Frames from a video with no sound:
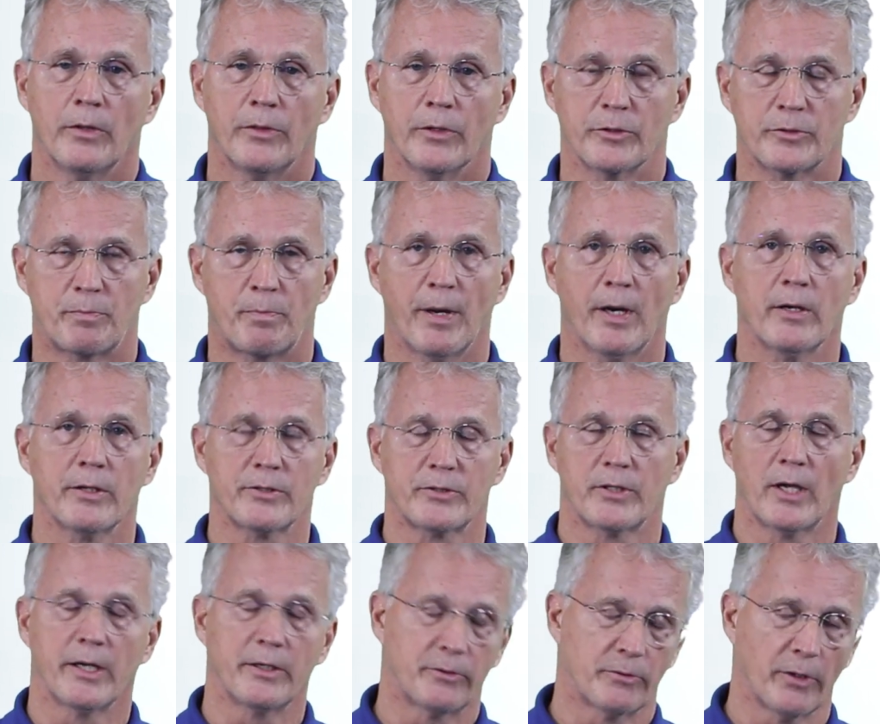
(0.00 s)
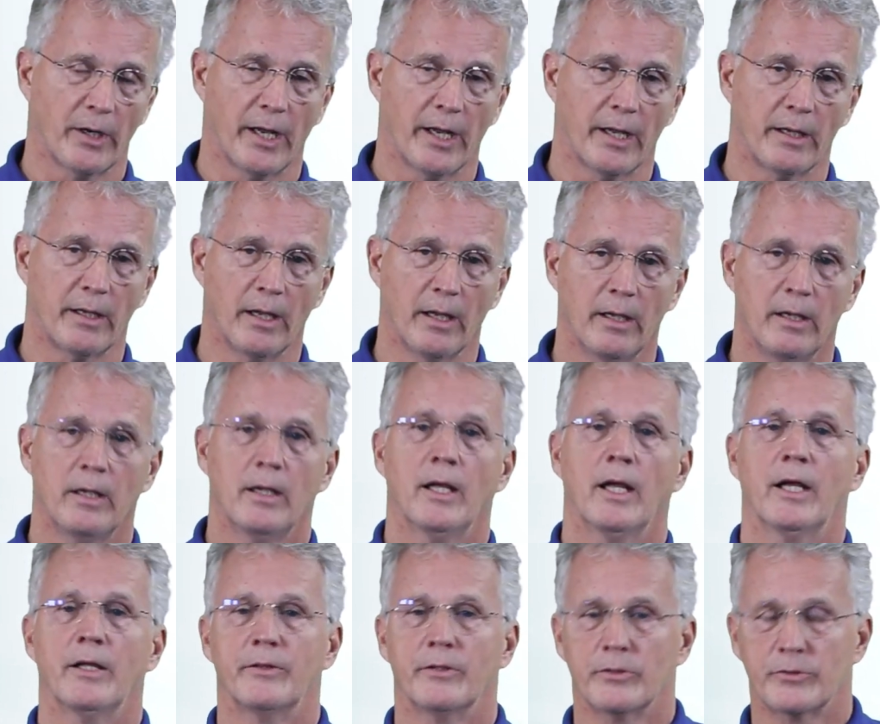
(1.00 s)
There's parasite drag
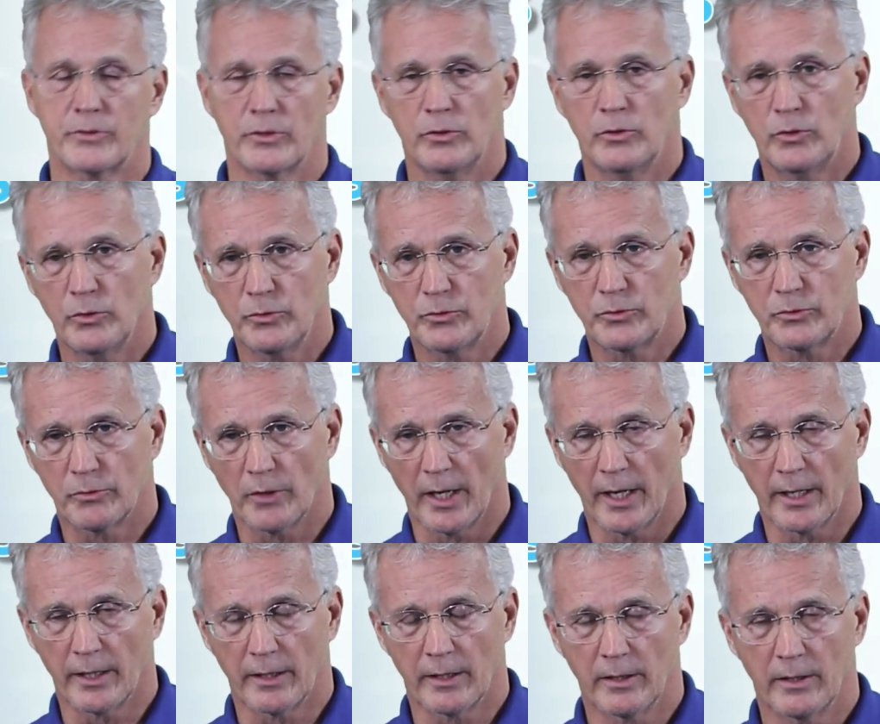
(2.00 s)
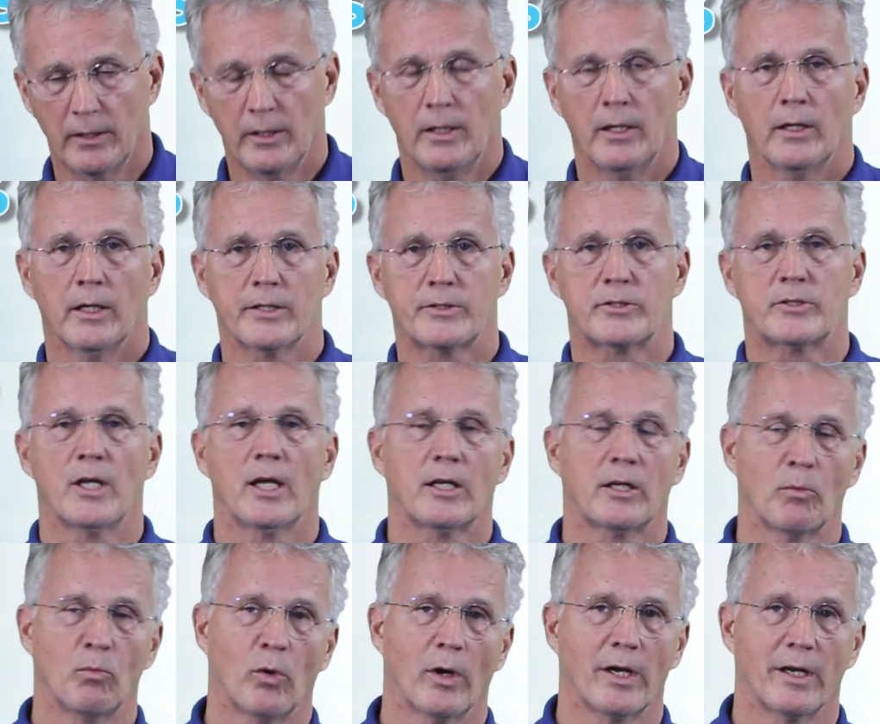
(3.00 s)
and there's induced drag. Let's
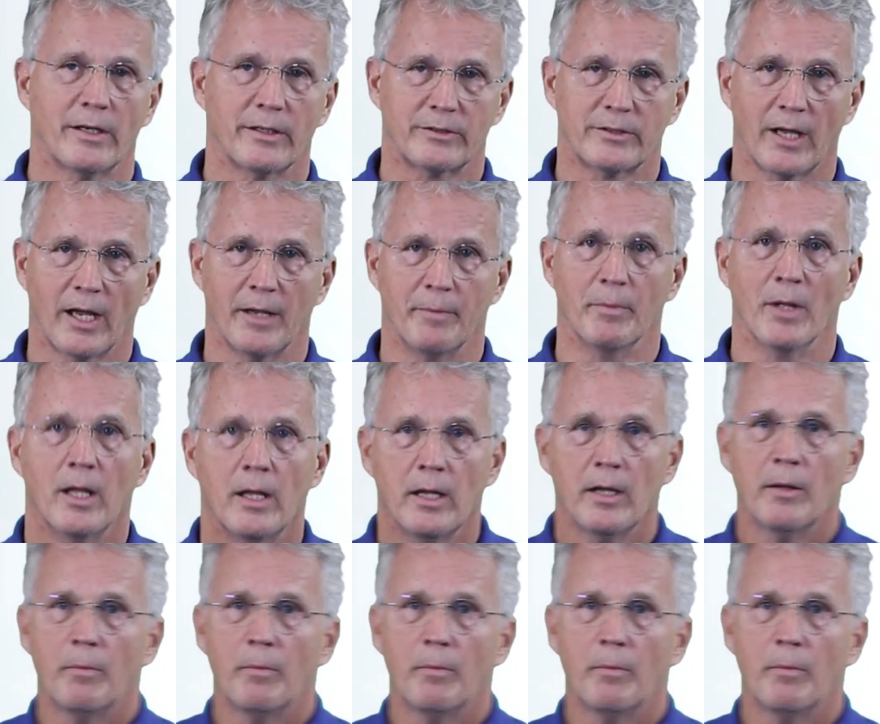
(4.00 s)
take them one at a time.